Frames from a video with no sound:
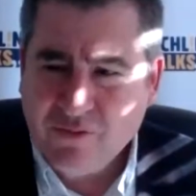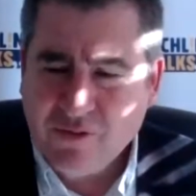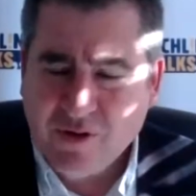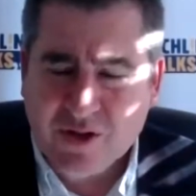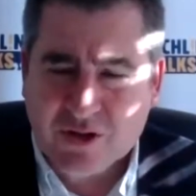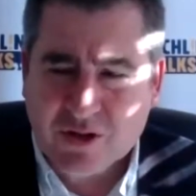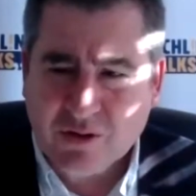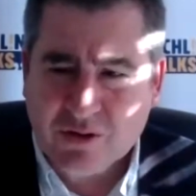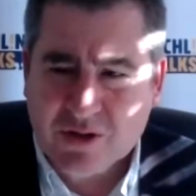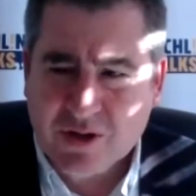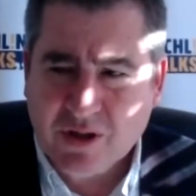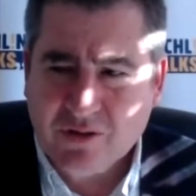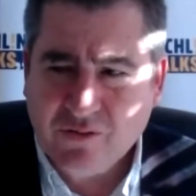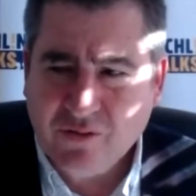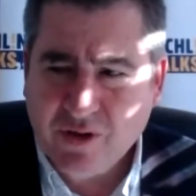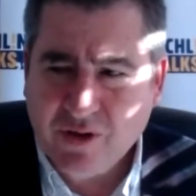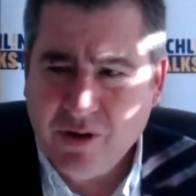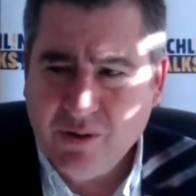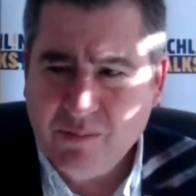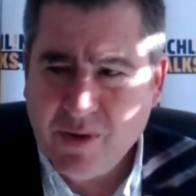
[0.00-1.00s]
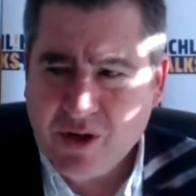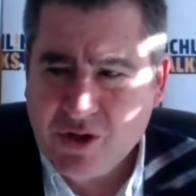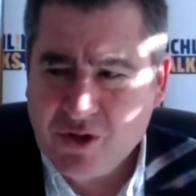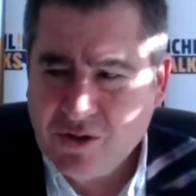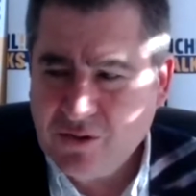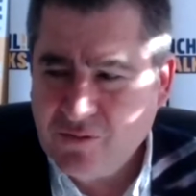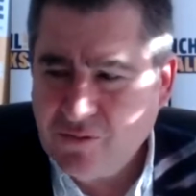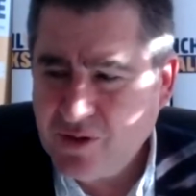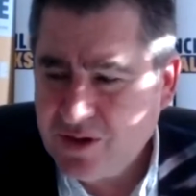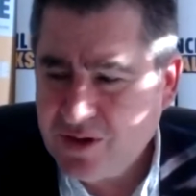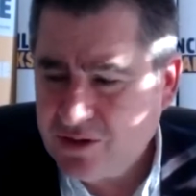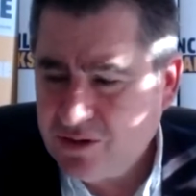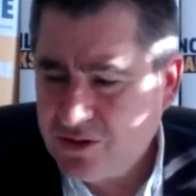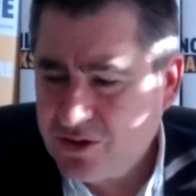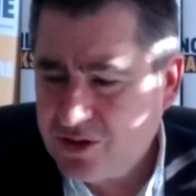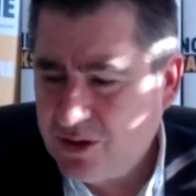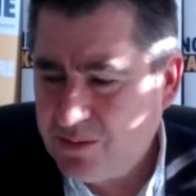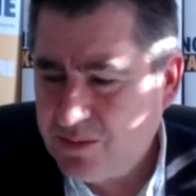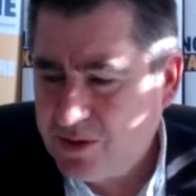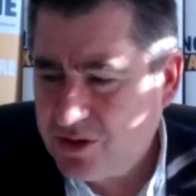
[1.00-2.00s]
Fleece Hotel, funny you mentioned the Fleece
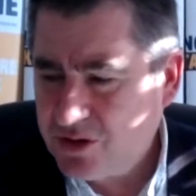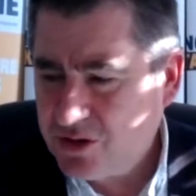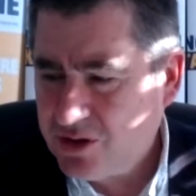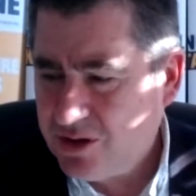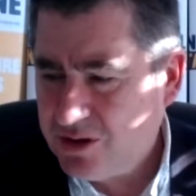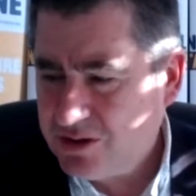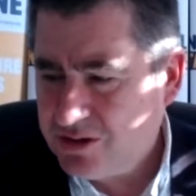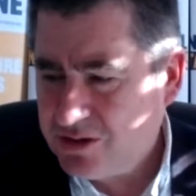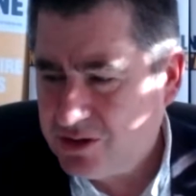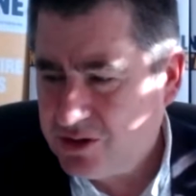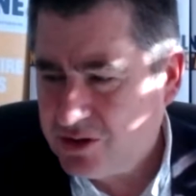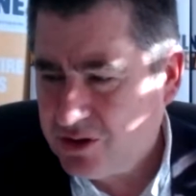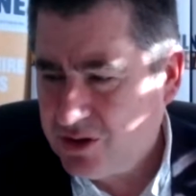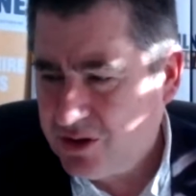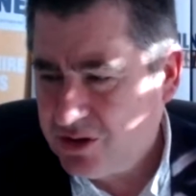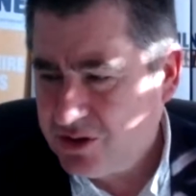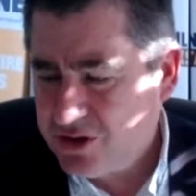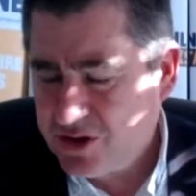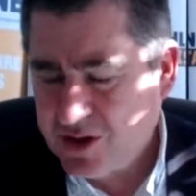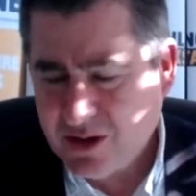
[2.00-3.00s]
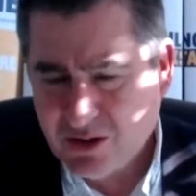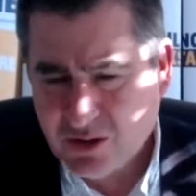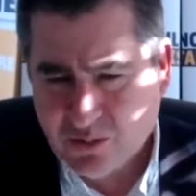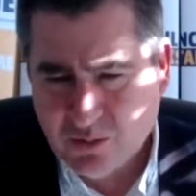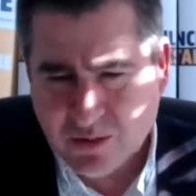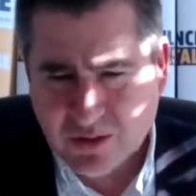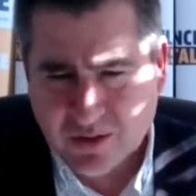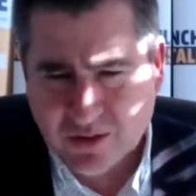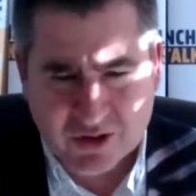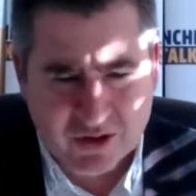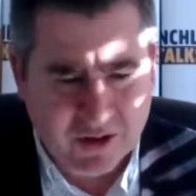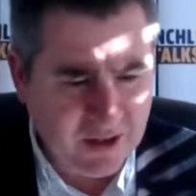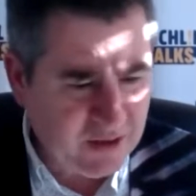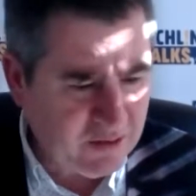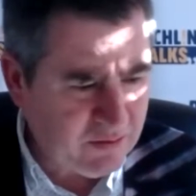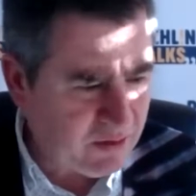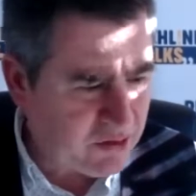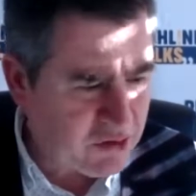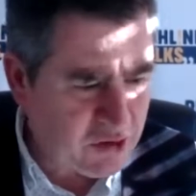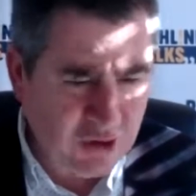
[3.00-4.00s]
Hotel, because aren't Dowds, well, is
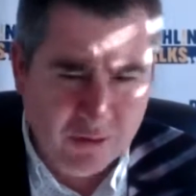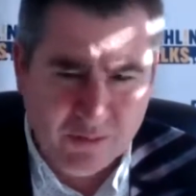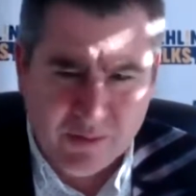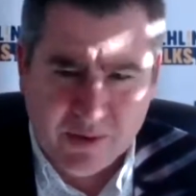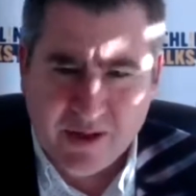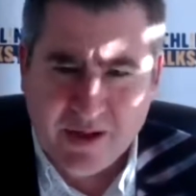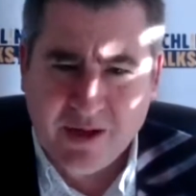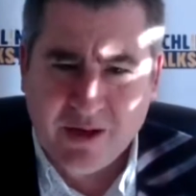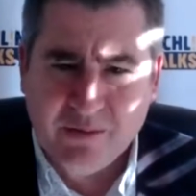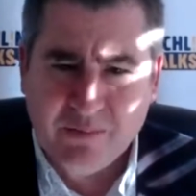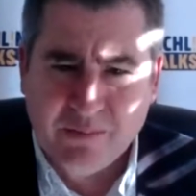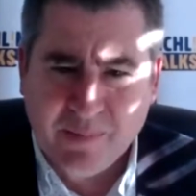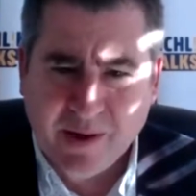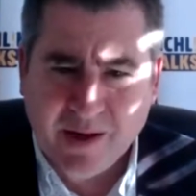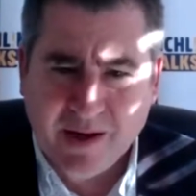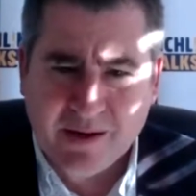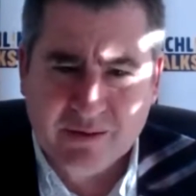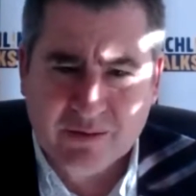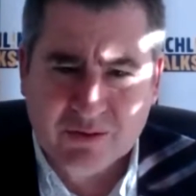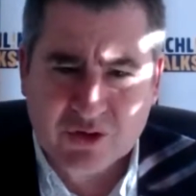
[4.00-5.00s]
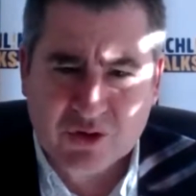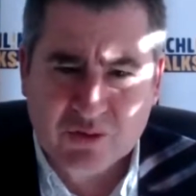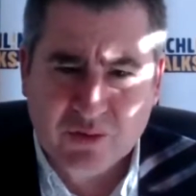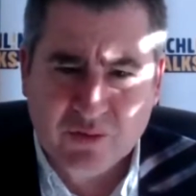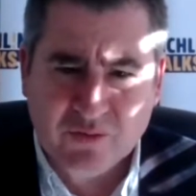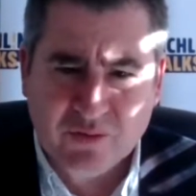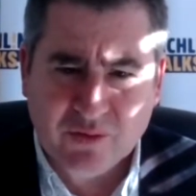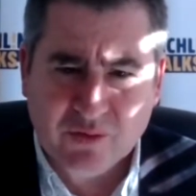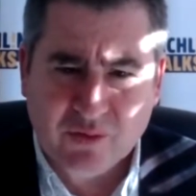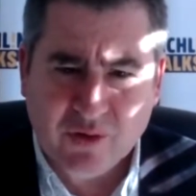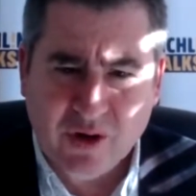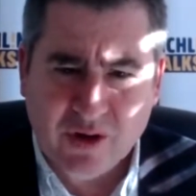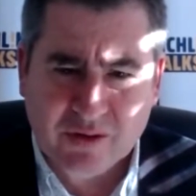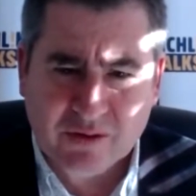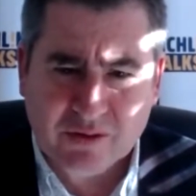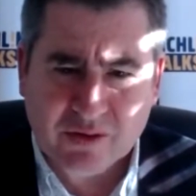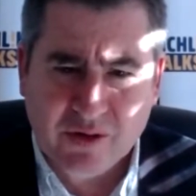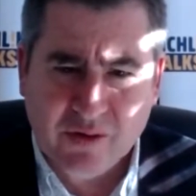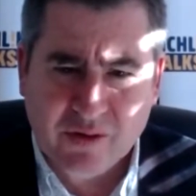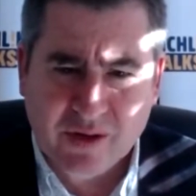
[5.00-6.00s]
there £2 million worth of grant
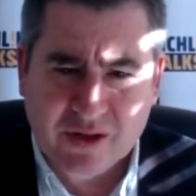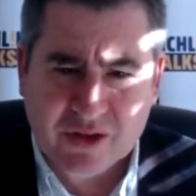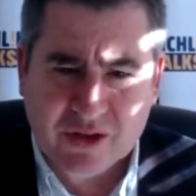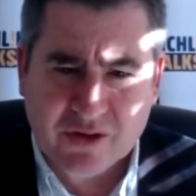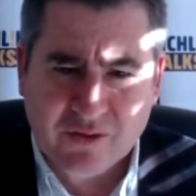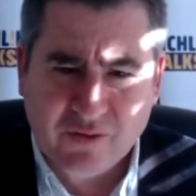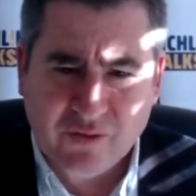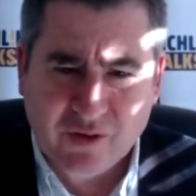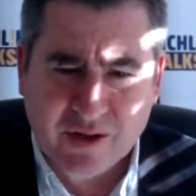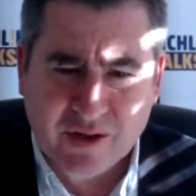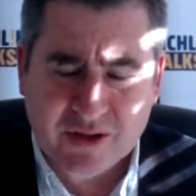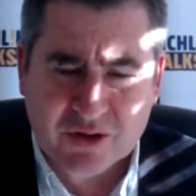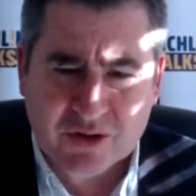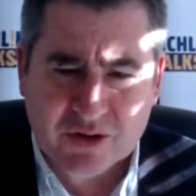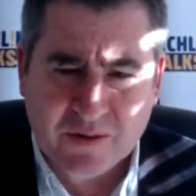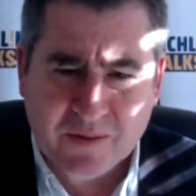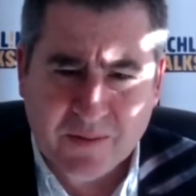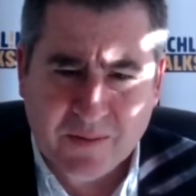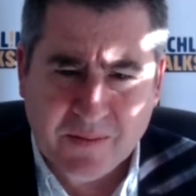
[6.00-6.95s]
going into the Fleece?